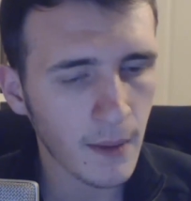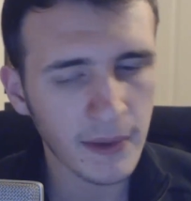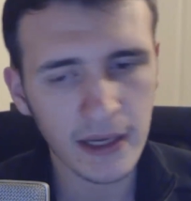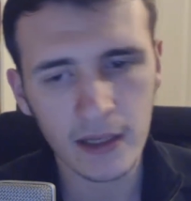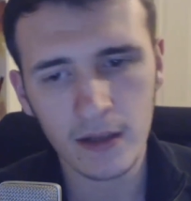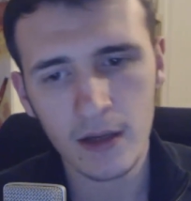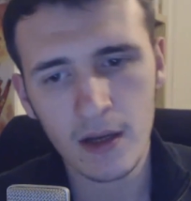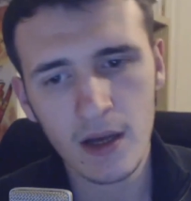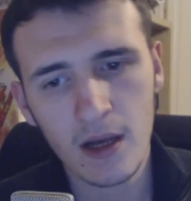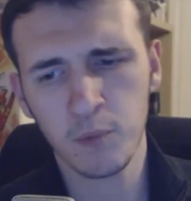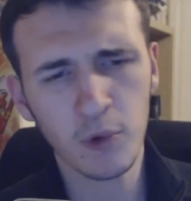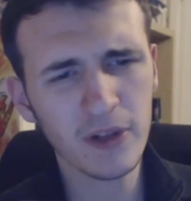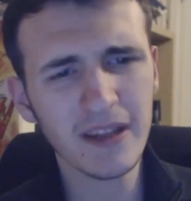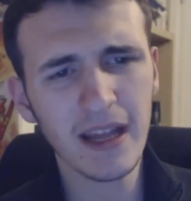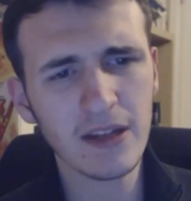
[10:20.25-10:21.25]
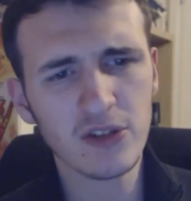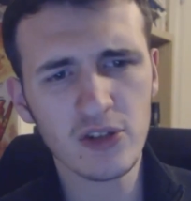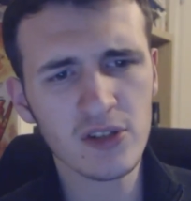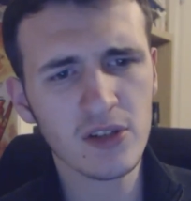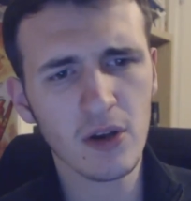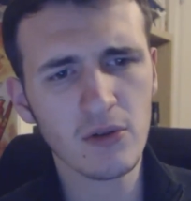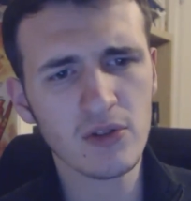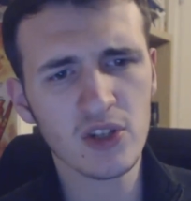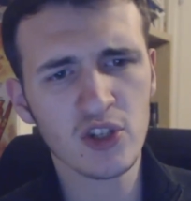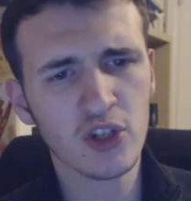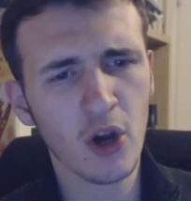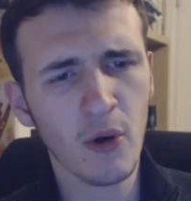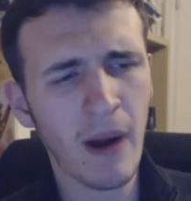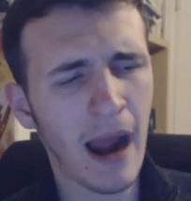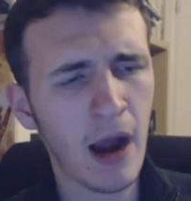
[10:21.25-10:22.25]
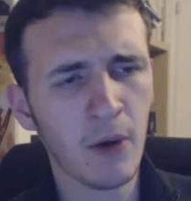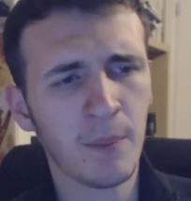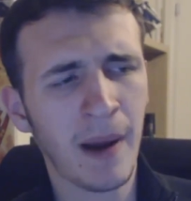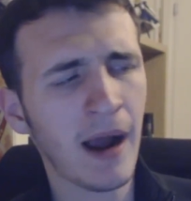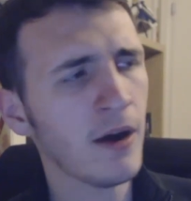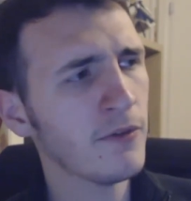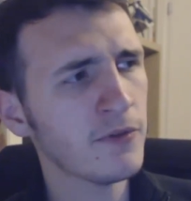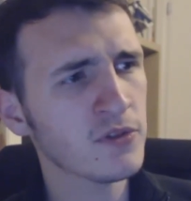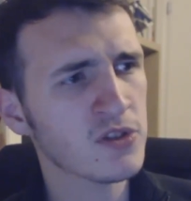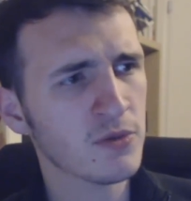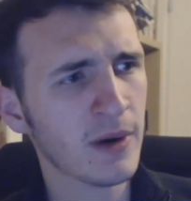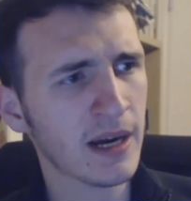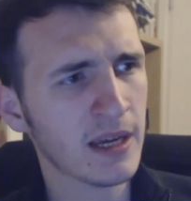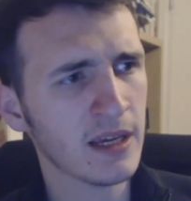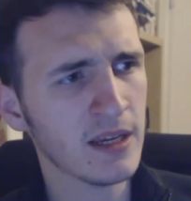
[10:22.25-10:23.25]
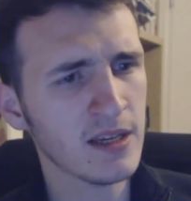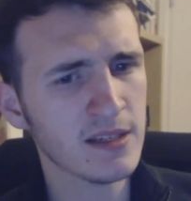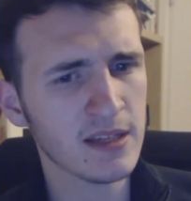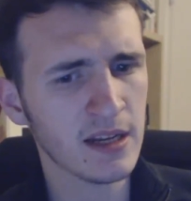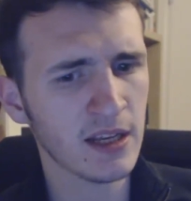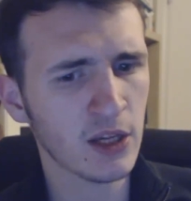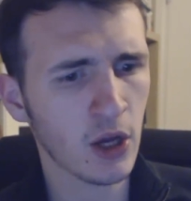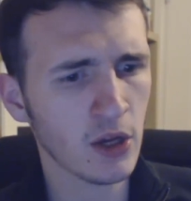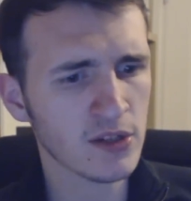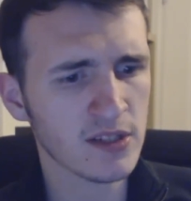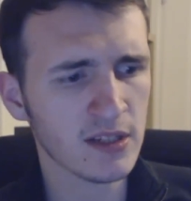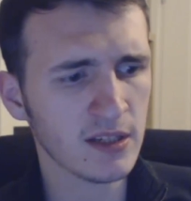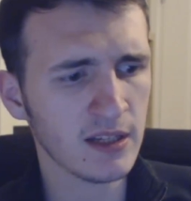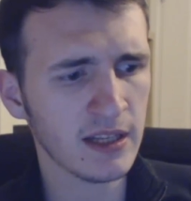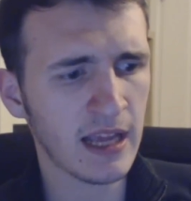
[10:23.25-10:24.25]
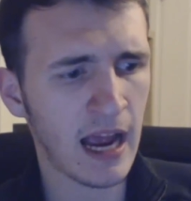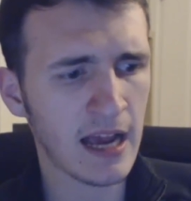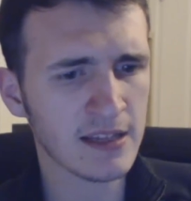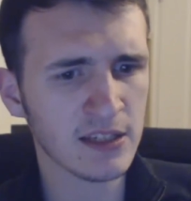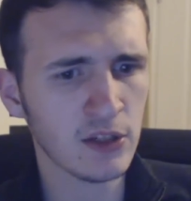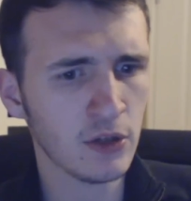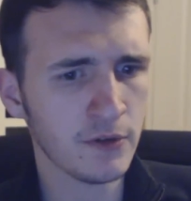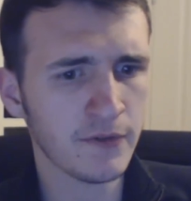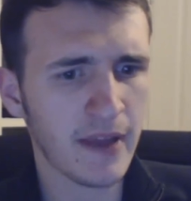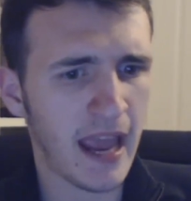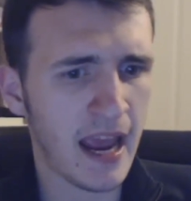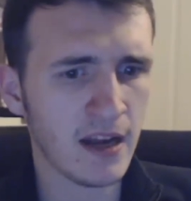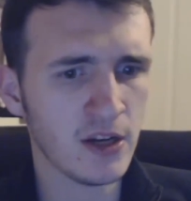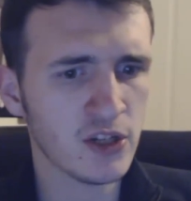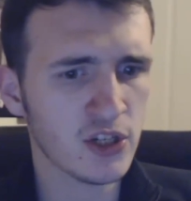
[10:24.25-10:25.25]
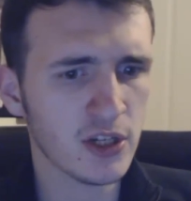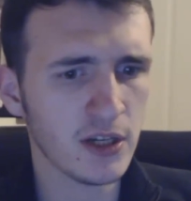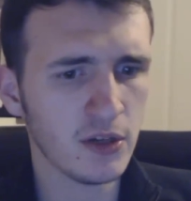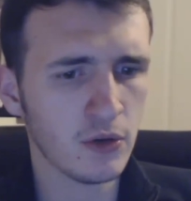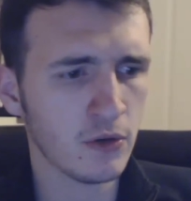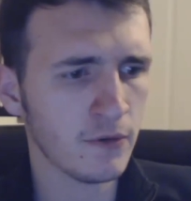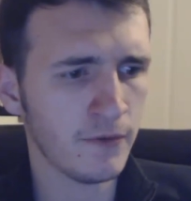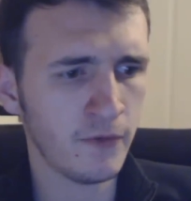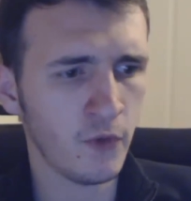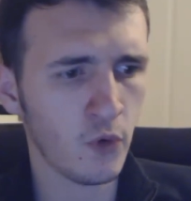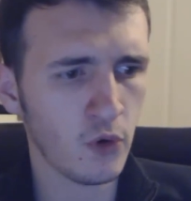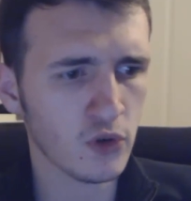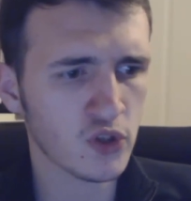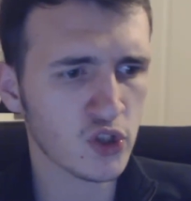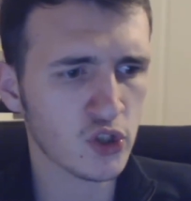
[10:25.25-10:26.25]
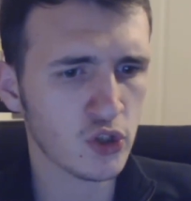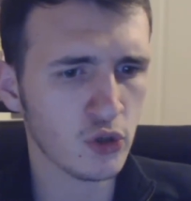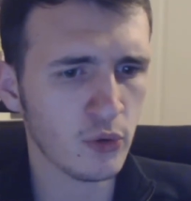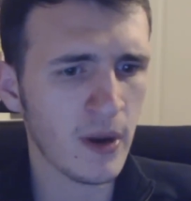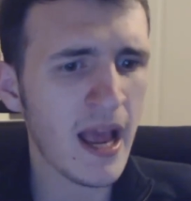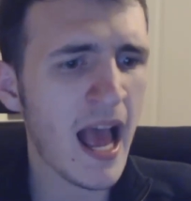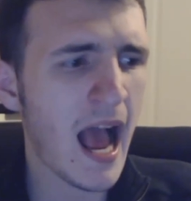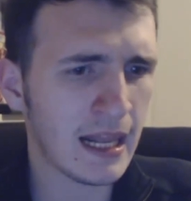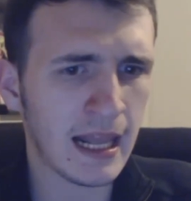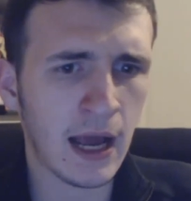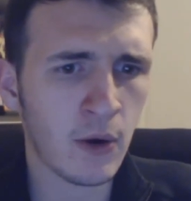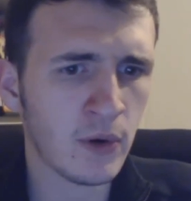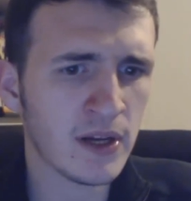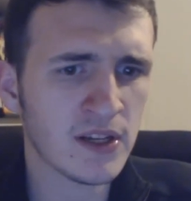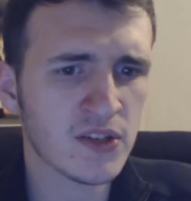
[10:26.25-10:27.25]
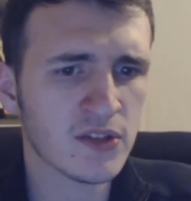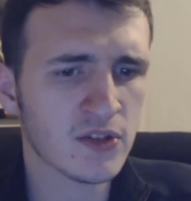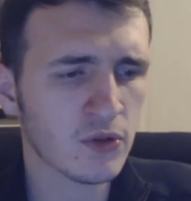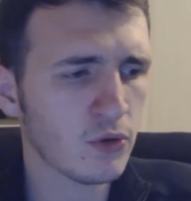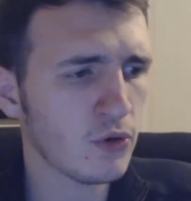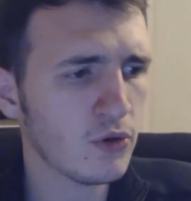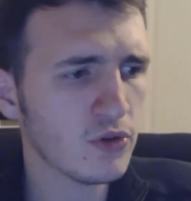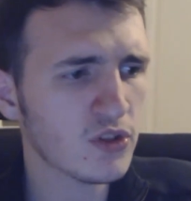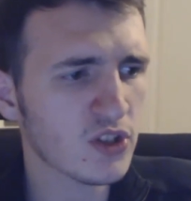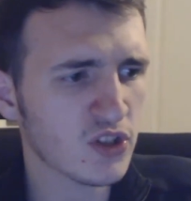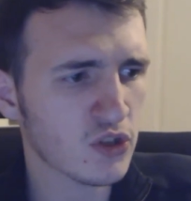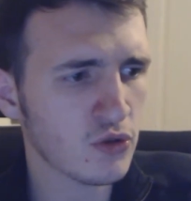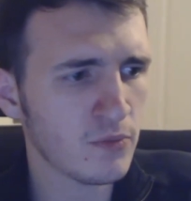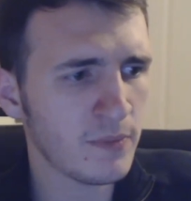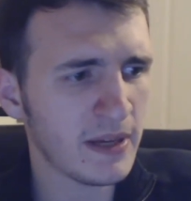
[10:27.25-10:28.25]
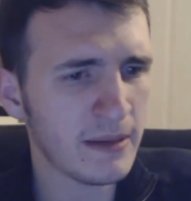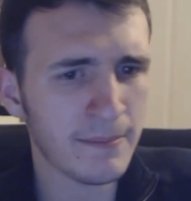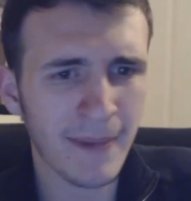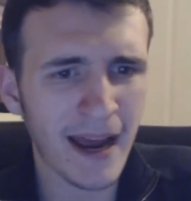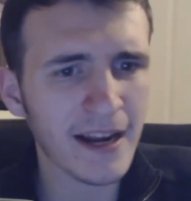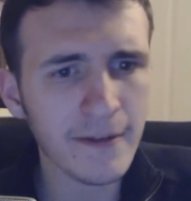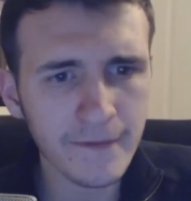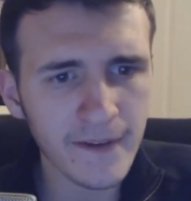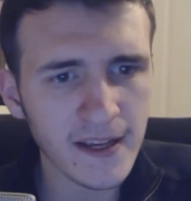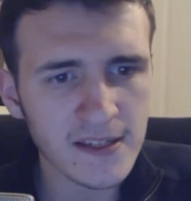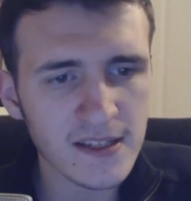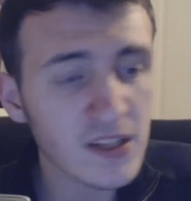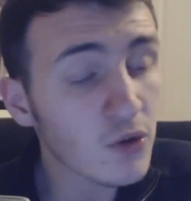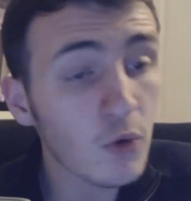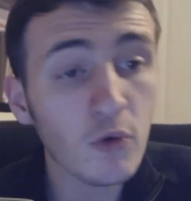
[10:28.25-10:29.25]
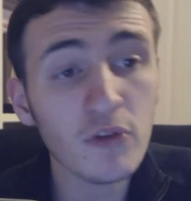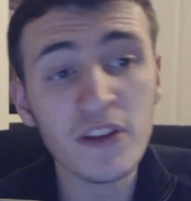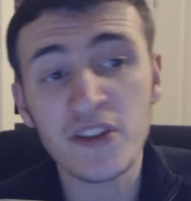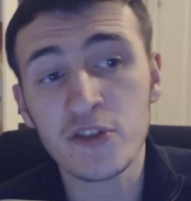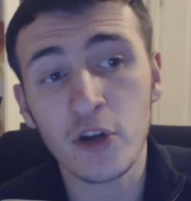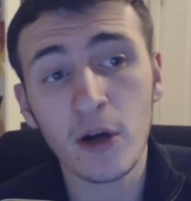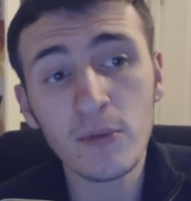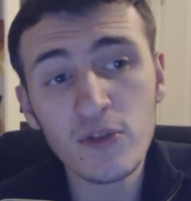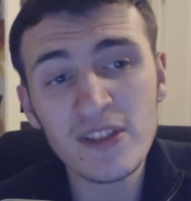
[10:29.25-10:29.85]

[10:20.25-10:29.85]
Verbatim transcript: I mean, wouldn't that just go to show how powerful Zaraki is, that he constantly has enough energy or force to allow his sword to be manifested all this time?